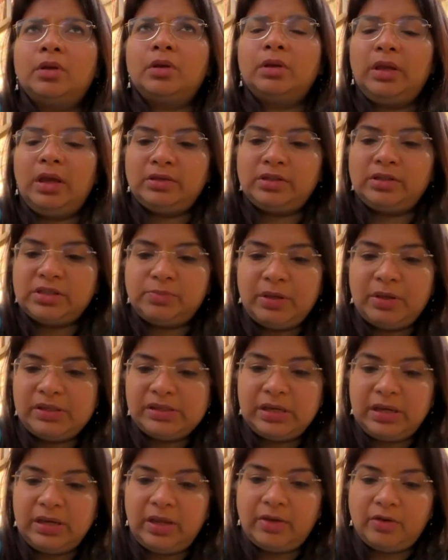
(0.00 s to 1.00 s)
yeah, just
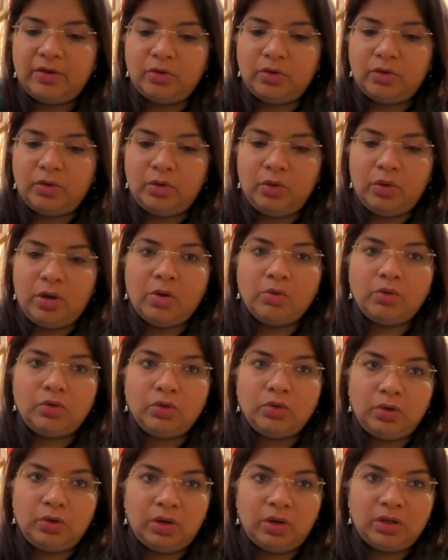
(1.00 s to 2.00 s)
basically I don't know how
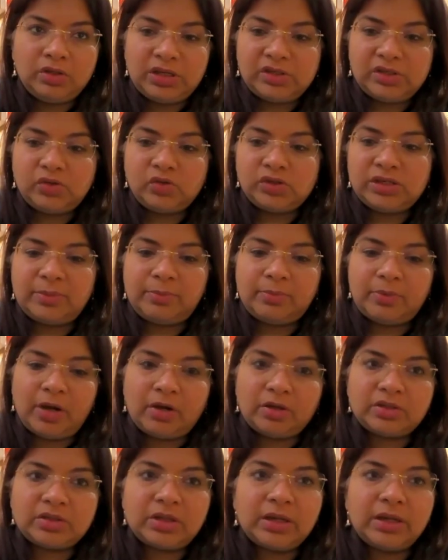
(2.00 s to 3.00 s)
to launch. As you said,
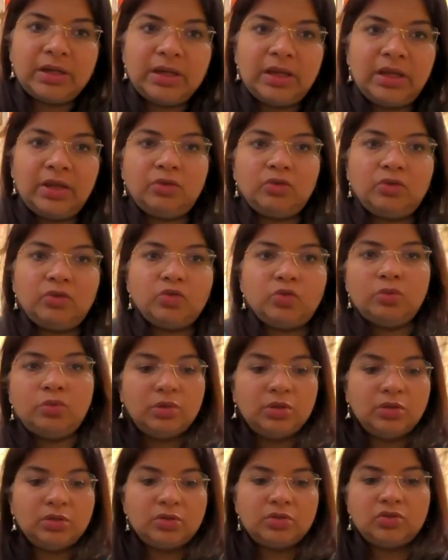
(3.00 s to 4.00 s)
I'm struggling
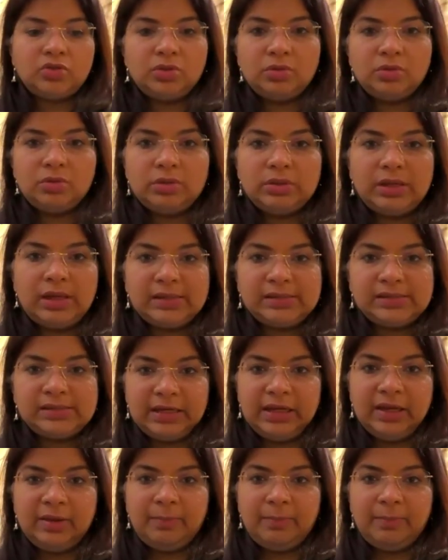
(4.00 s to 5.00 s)
to
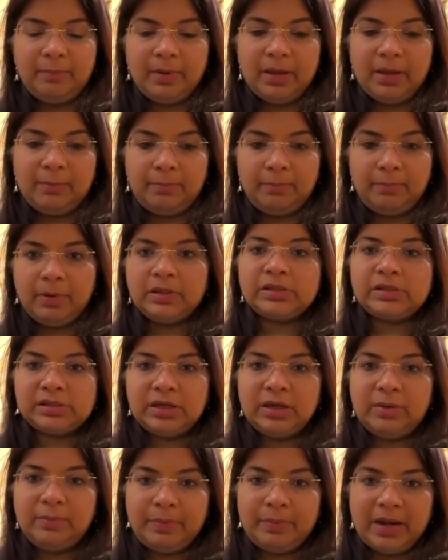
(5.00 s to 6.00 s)
set up my
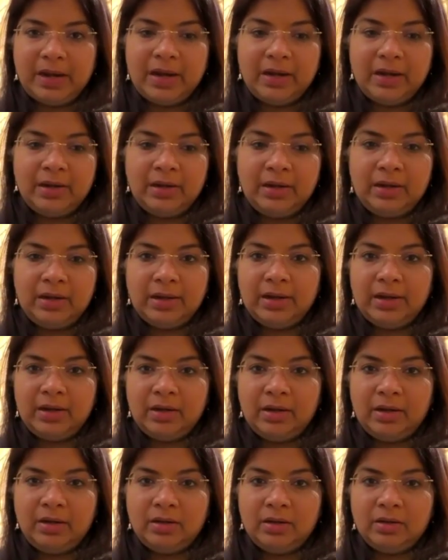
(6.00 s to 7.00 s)
personal brand
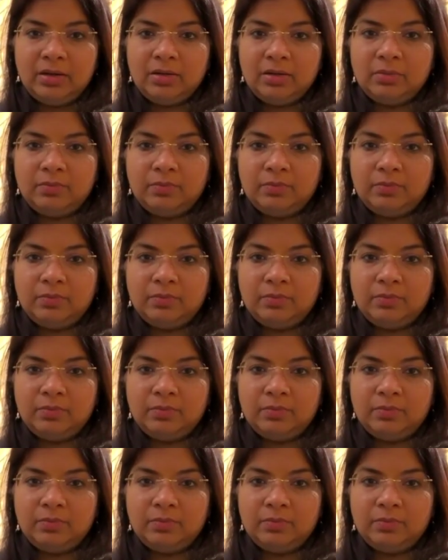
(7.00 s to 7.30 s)
and